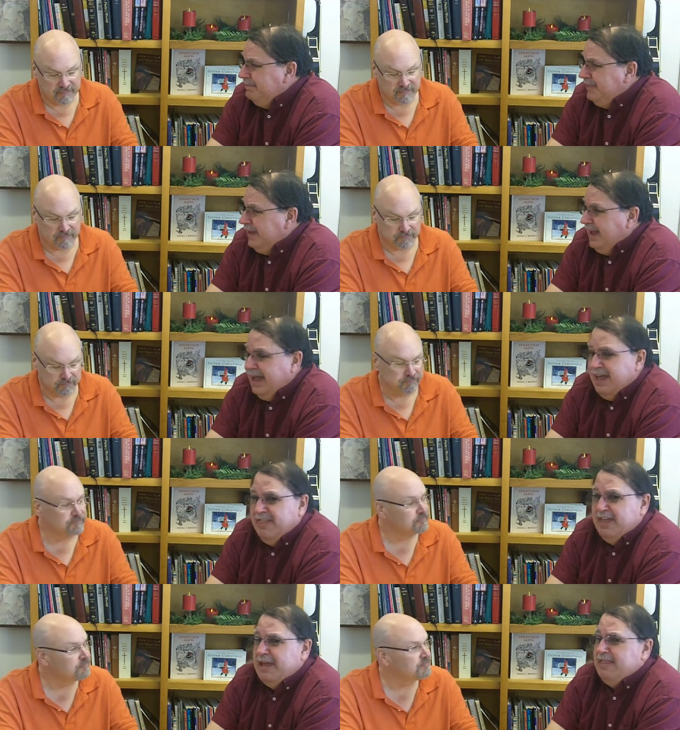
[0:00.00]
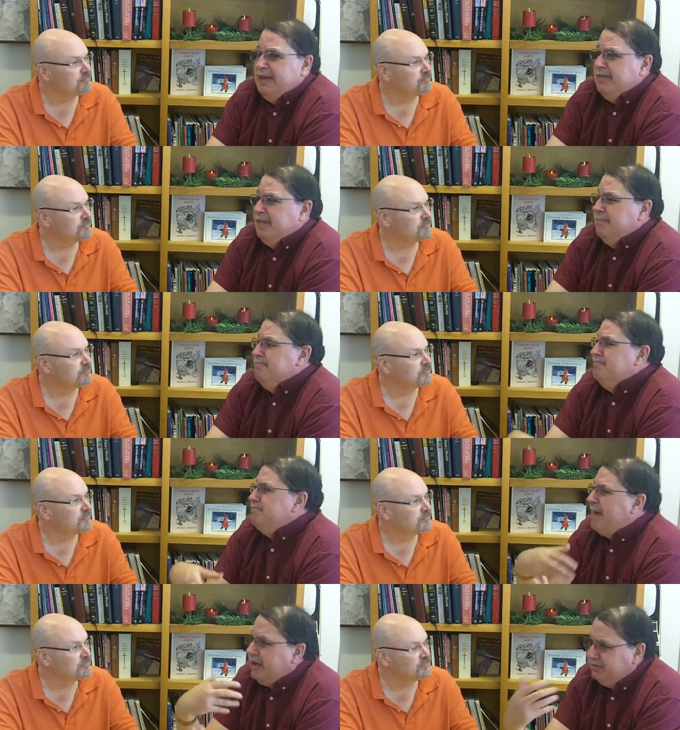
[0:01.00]
Speaker 1: Mm, mm. The, the the
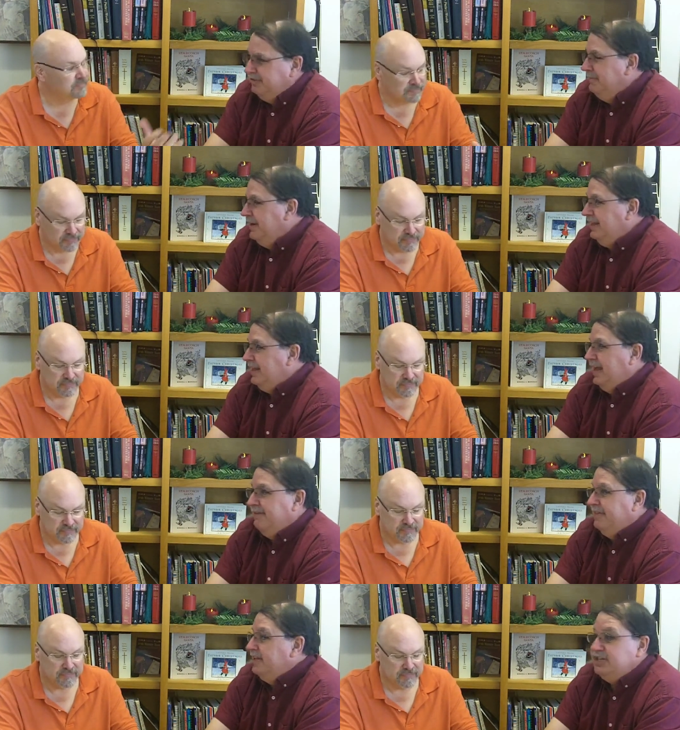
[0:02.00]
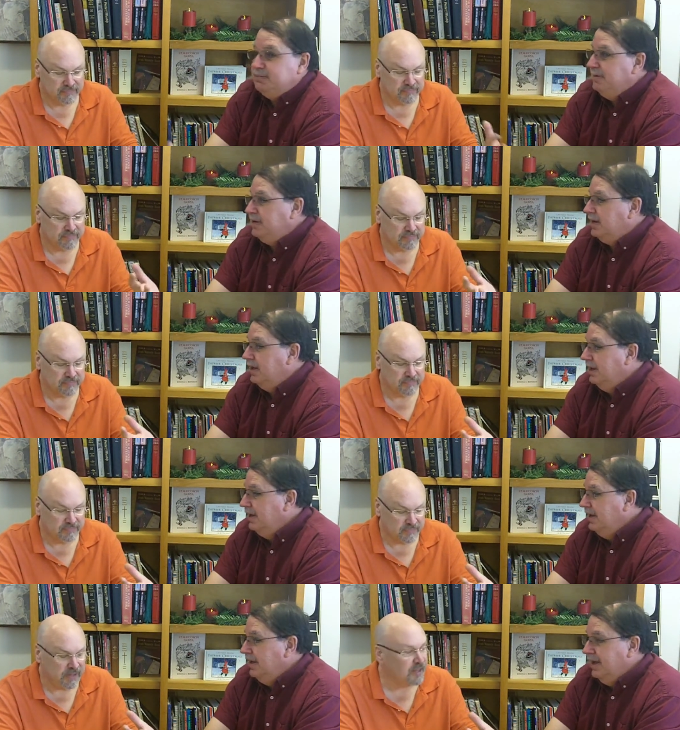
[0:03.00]
amount of money they have, and they just spend it.
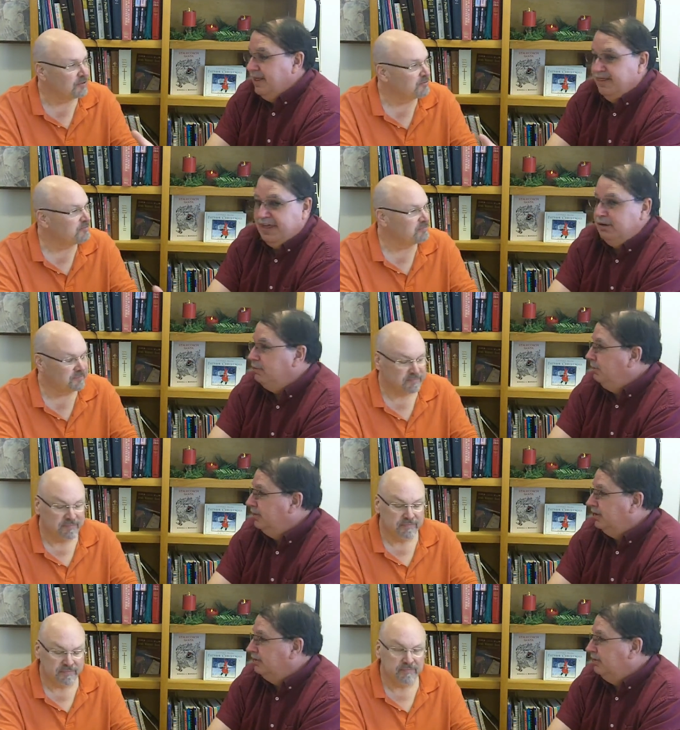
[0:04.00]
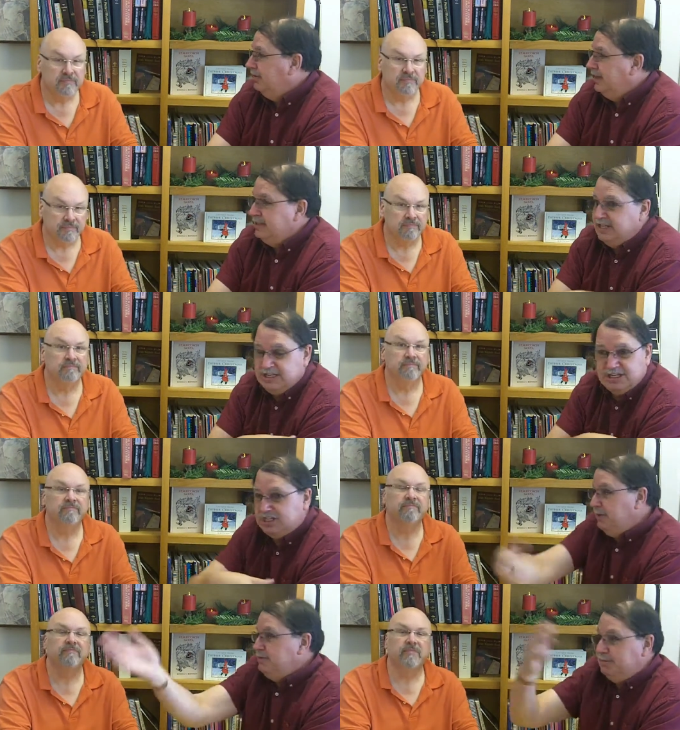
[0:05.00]
Yeah. They don't hold on to it. They, they
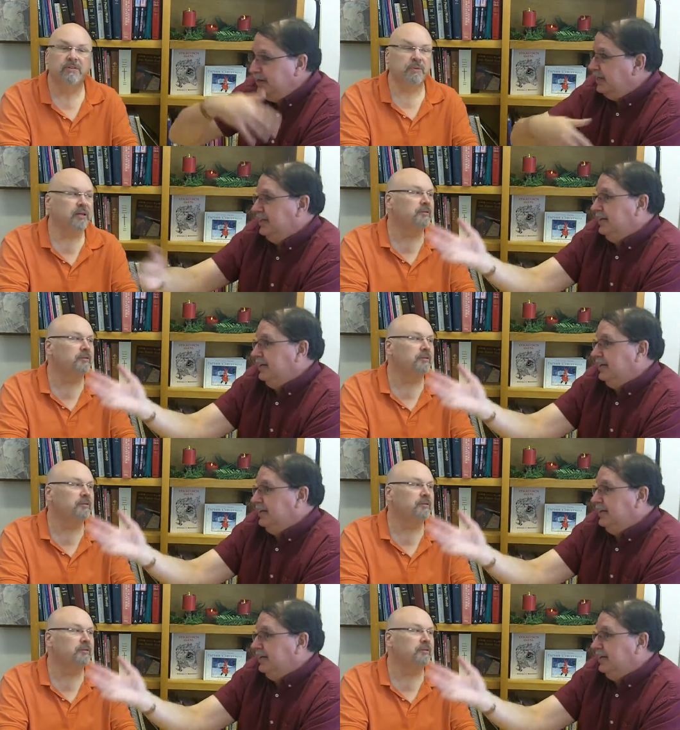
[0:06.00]
just keep spending